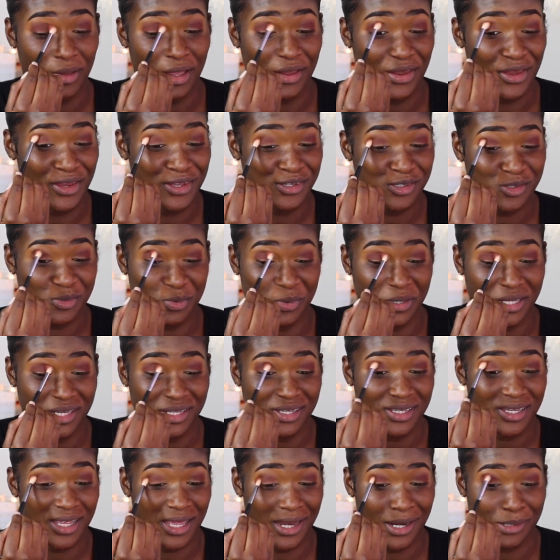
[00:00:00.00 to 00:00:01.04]
each
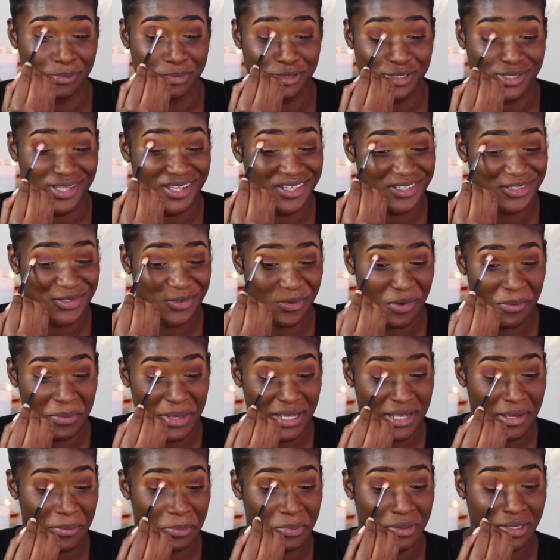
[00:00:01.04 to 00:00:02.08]
week, and I'm just going to do a
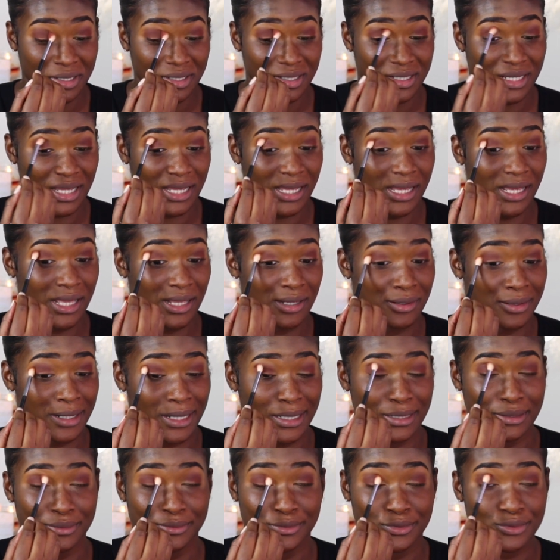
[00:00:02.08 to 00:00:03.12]
makeup look and
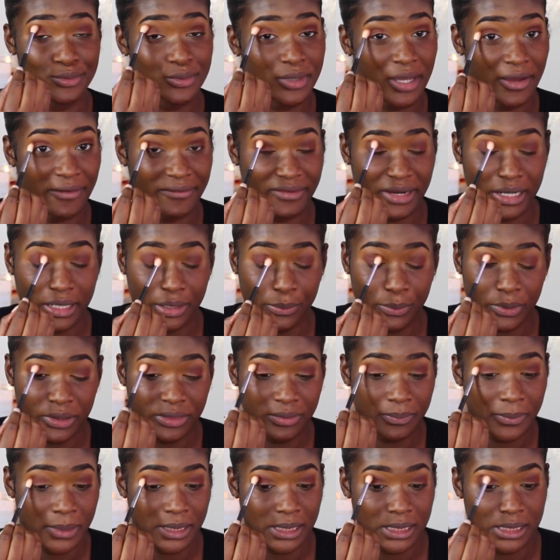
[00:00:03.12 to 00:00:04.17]
like do get ready
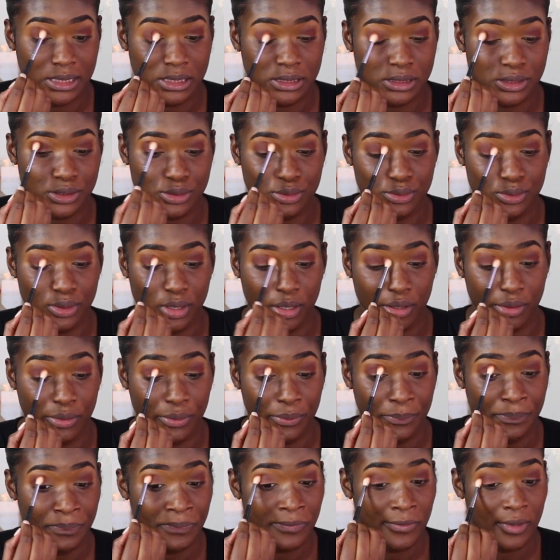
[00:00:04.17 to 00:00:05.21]
with me, you
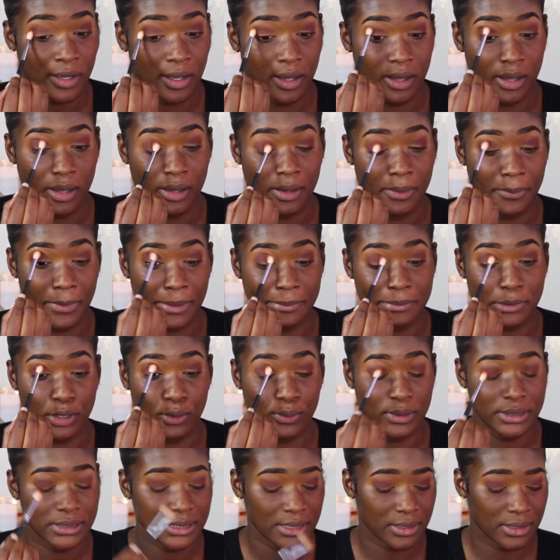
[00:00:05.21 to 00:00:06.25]
know. I'm
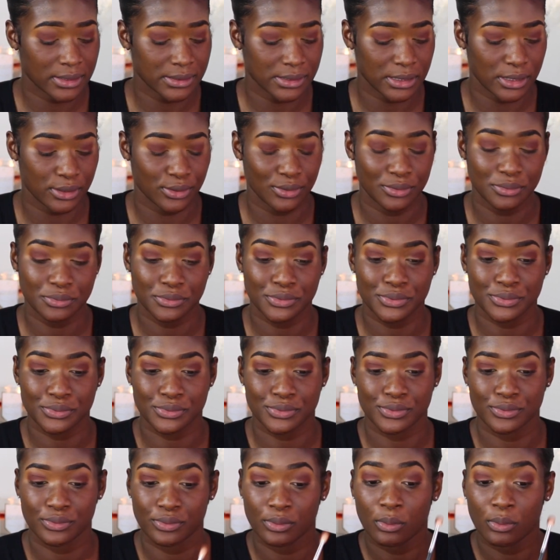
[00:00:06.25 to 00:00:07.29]
going to continue to
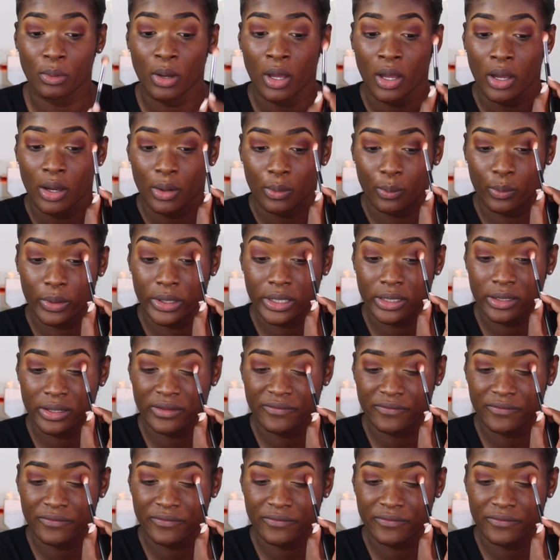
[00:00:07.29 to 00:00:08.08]
do weekly